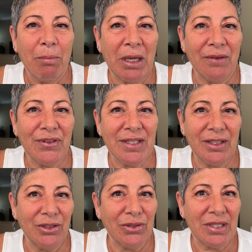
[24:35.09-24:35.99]
but if a
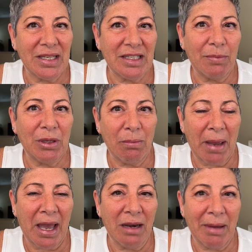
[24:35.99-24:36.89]
sitter says something
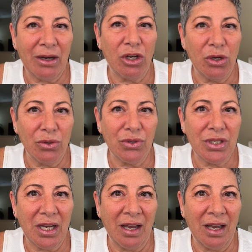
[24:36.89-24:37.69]
bad about a host,